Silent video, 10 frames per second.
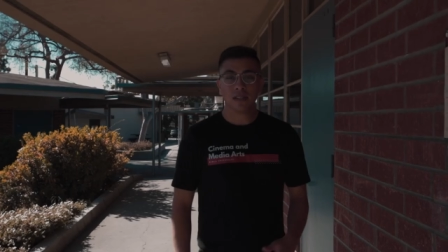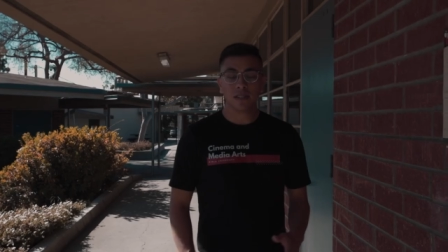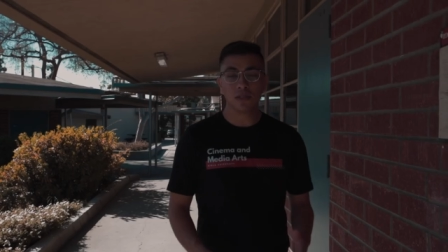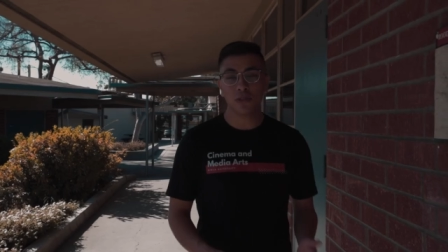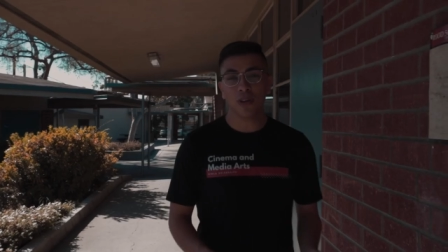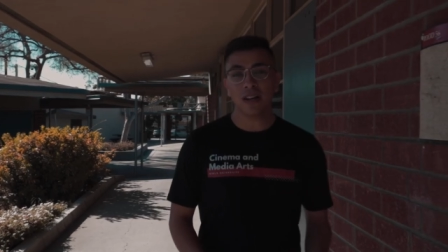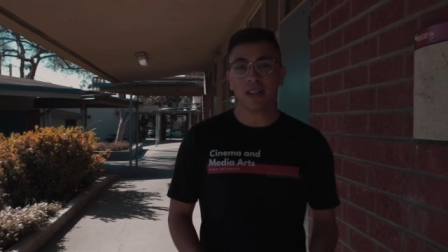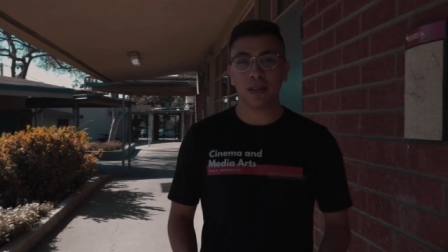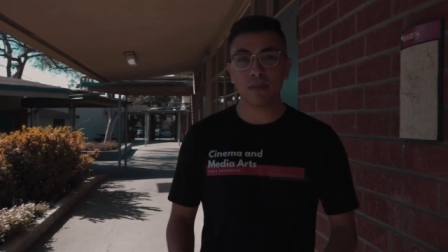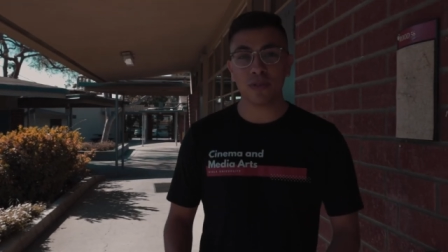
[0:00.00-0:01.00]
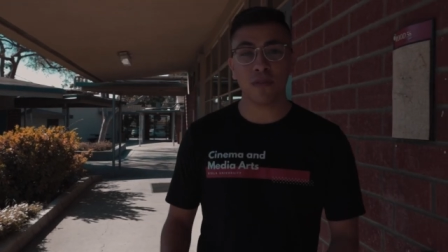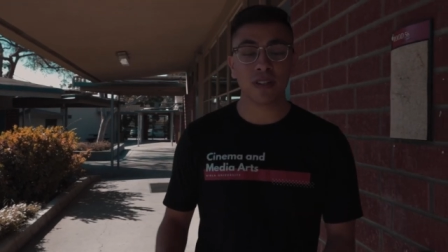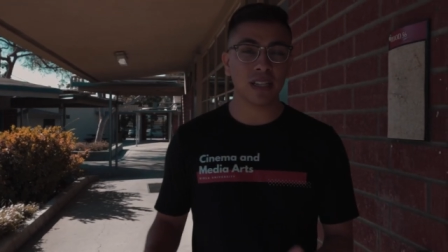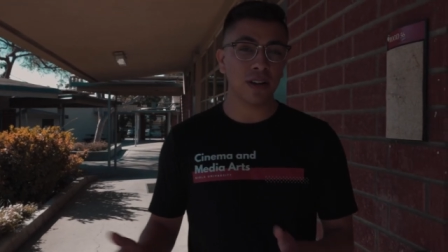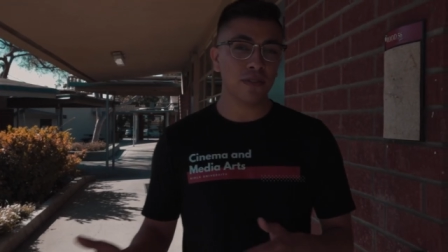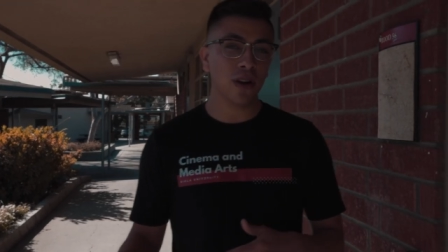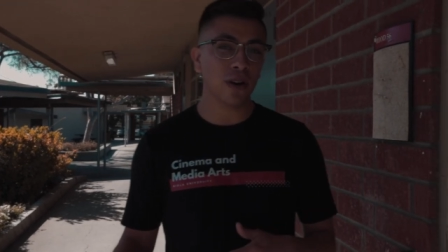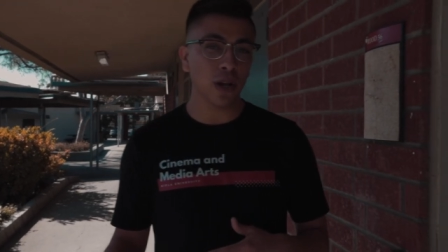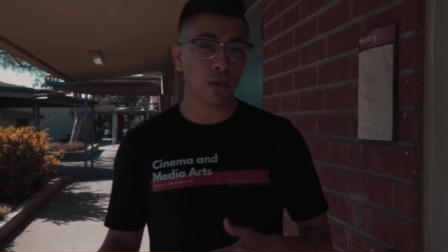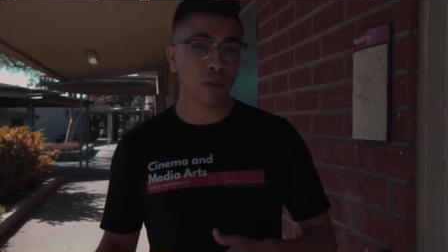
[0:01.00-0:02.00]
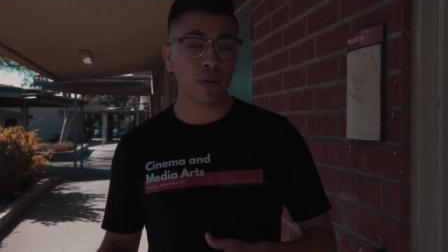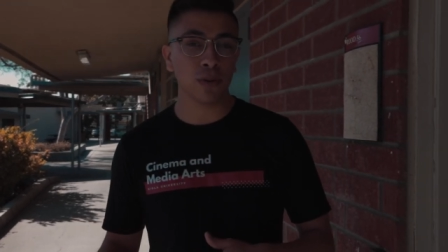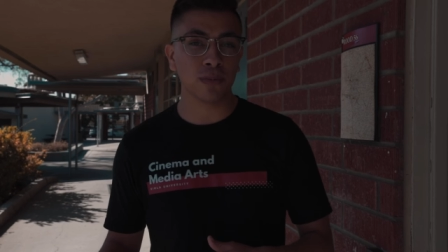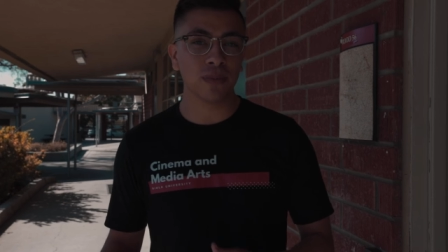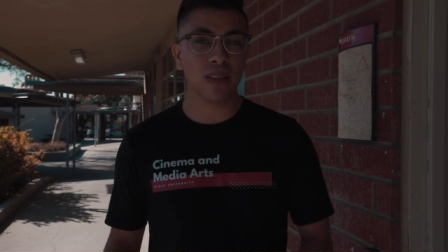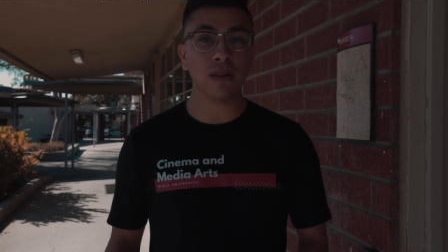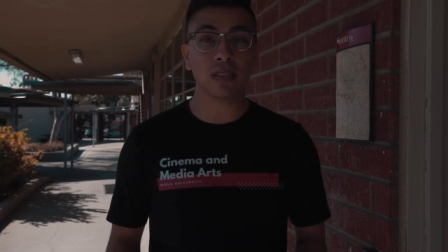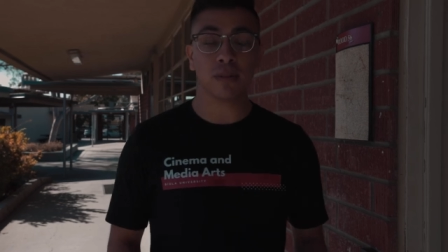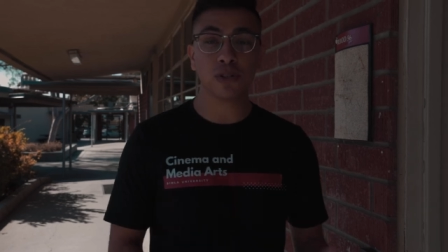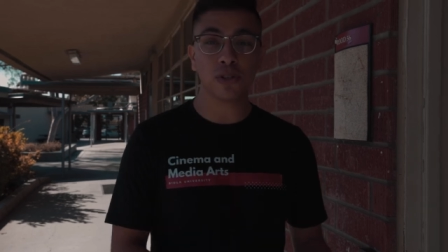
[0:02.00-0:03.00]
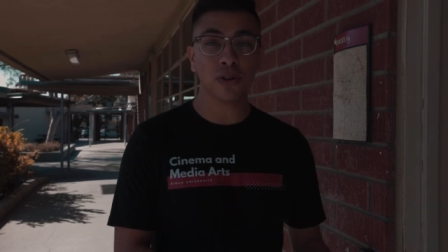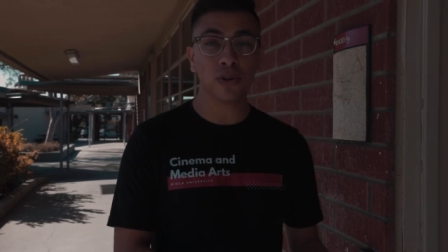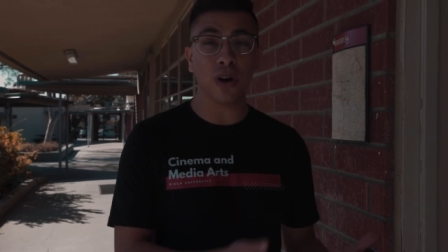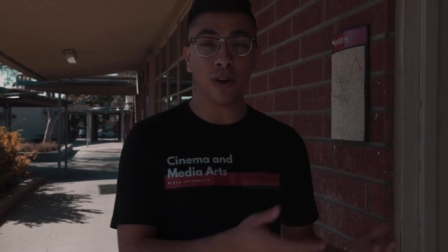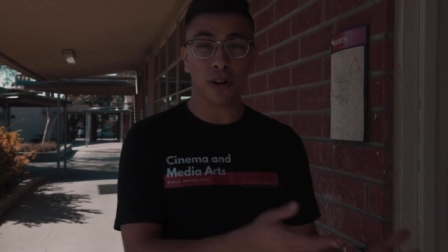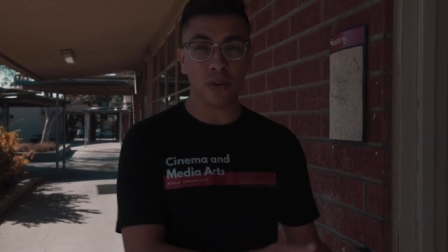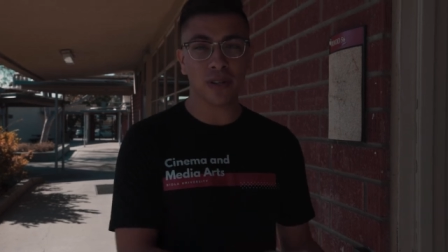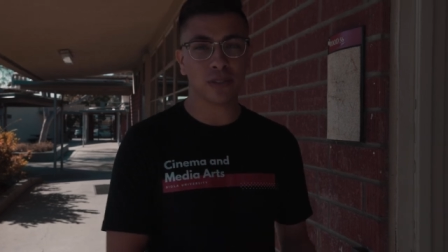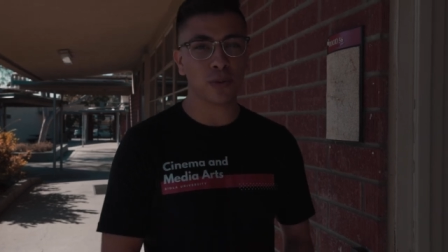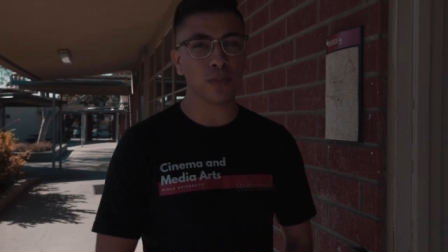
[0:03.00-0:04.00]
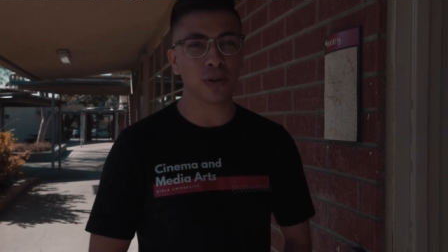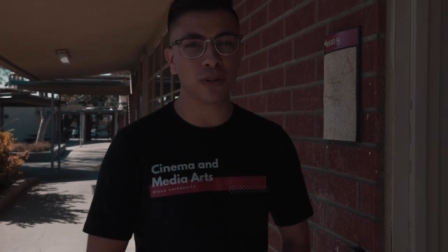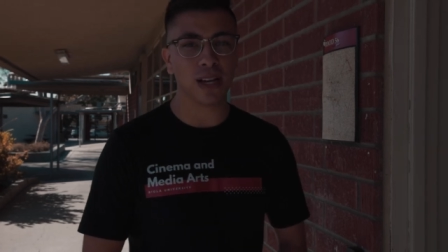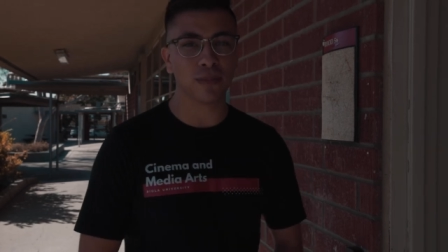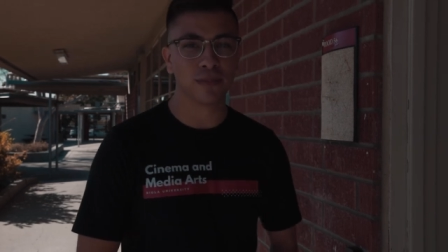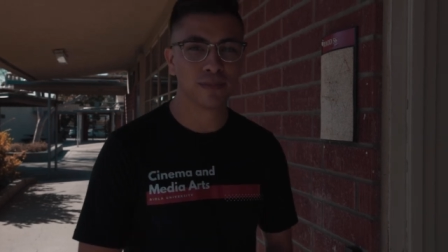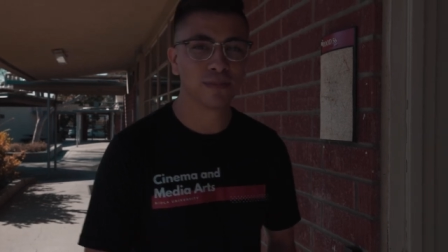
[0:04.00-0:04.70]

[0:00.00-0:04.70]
Since you got a glimpse of our state-of-the-art equipment room, now it's time to show you our newest computer lab.